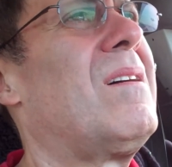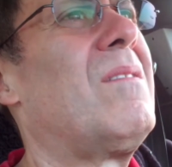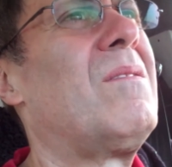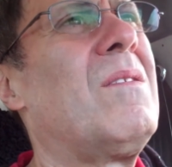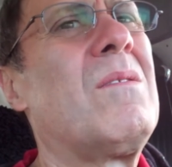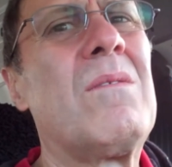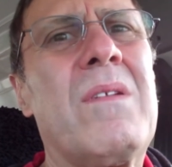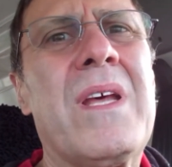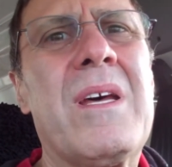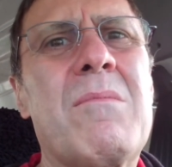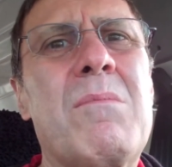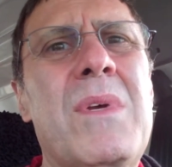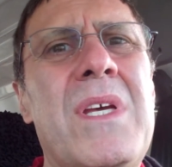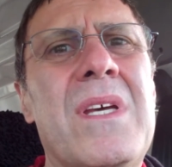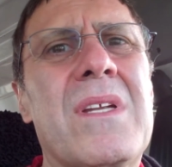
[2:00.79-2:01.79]
Won't that
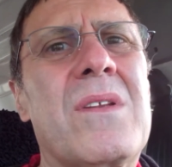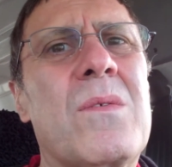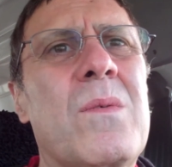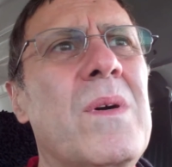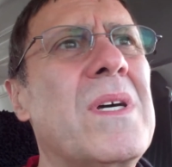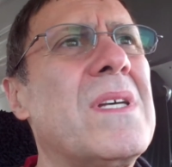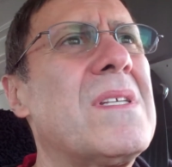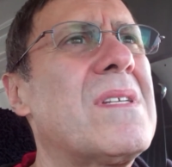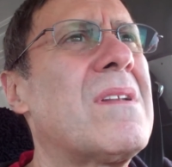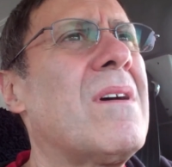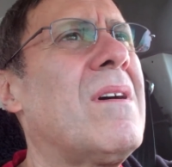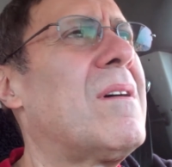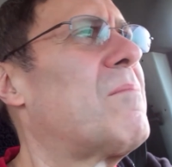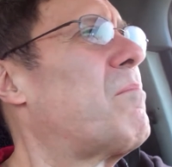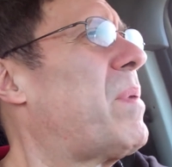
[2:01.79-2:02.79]
be a twist
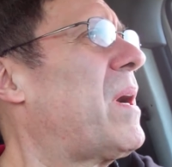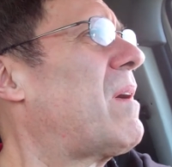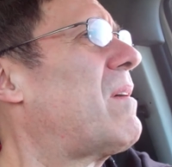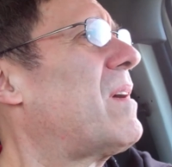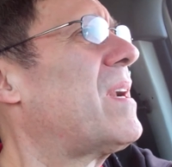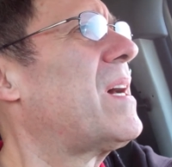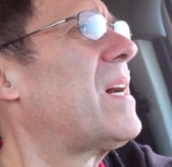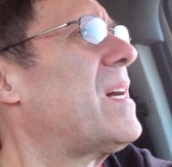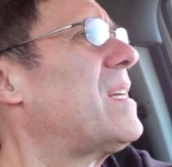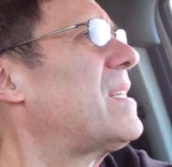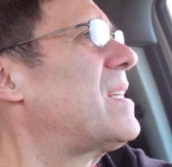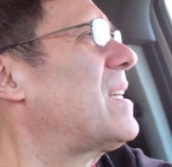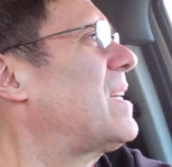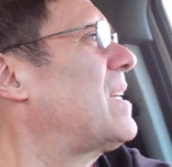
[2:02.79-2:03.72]
on paradise?